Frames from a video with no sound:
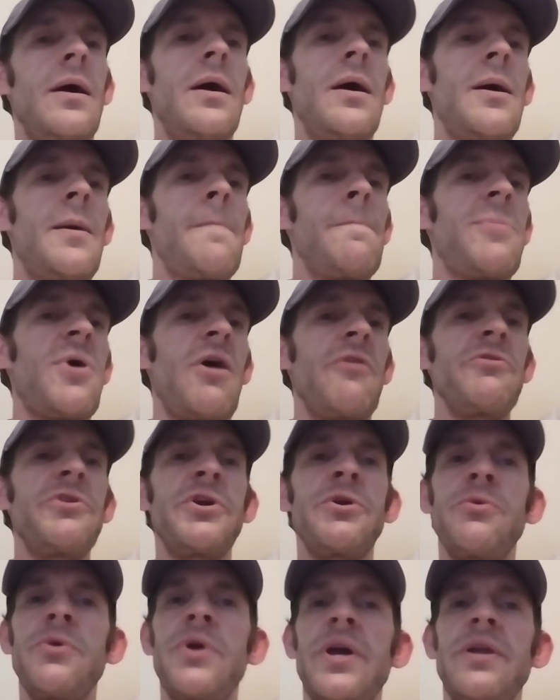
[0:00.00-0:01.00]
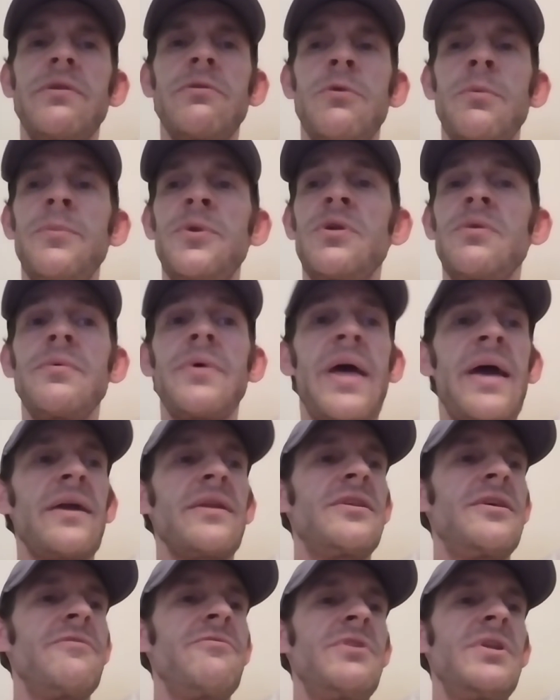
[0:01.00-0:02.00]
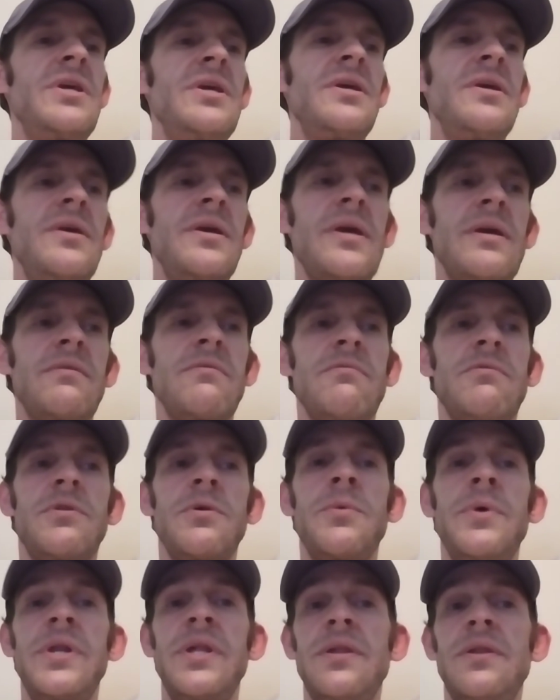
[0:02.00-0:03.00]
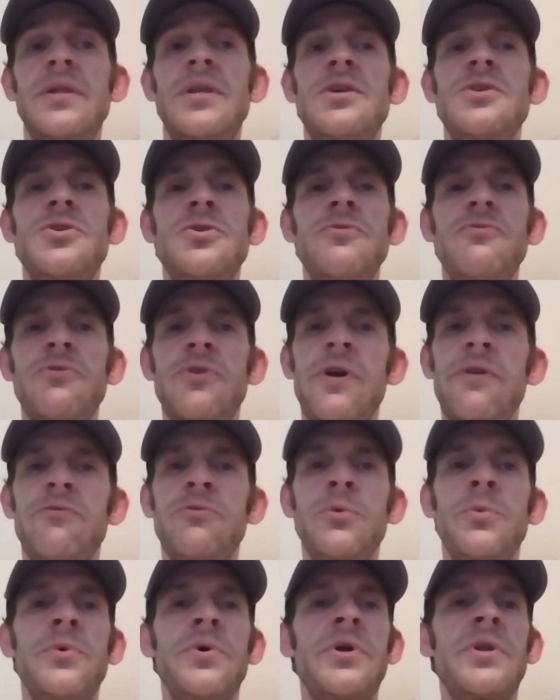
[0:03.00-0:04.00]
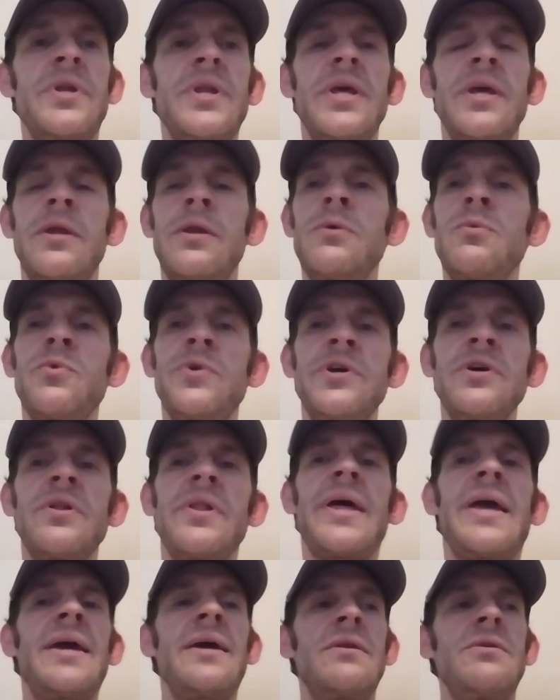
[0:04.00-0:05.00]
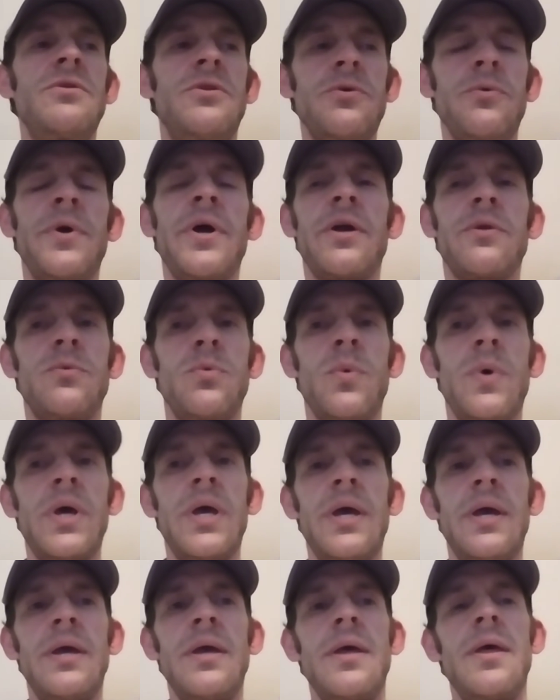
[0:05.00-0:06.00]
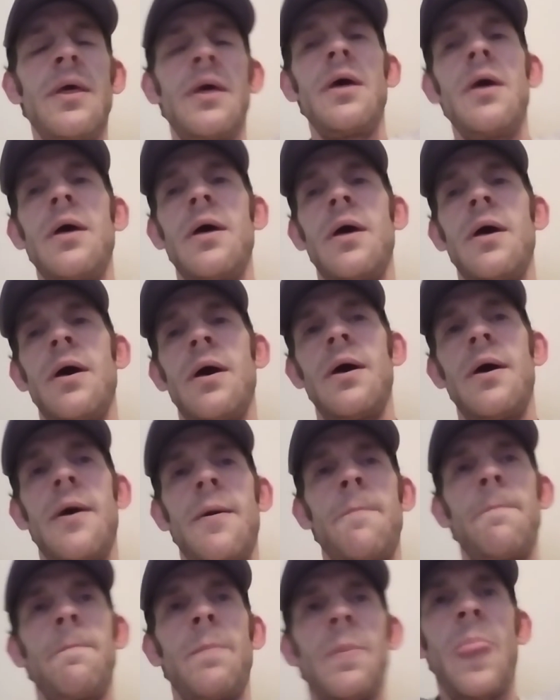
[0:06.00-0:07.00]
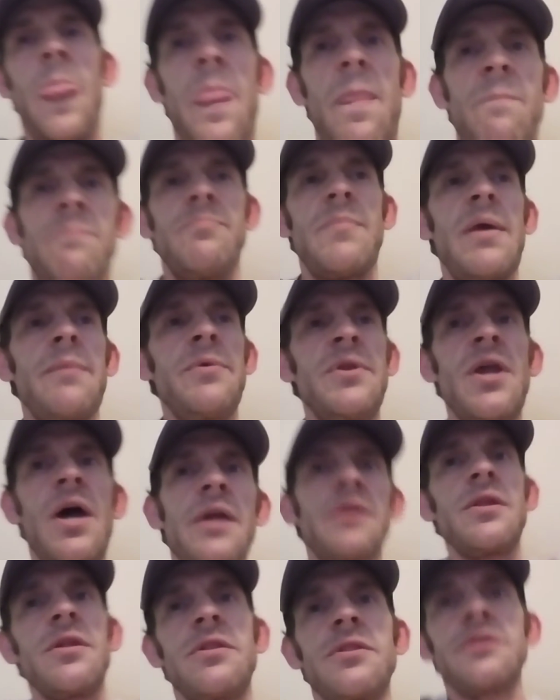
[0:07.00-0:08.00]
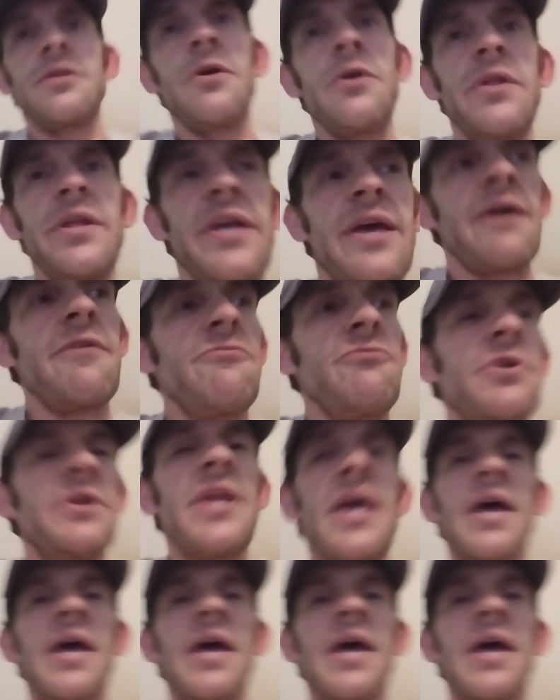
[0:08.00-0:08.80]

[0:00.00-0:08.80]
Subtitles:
Poverty creates criminal activity, so it is an issue for everyone in a real and direct way. Maybe not necessarily every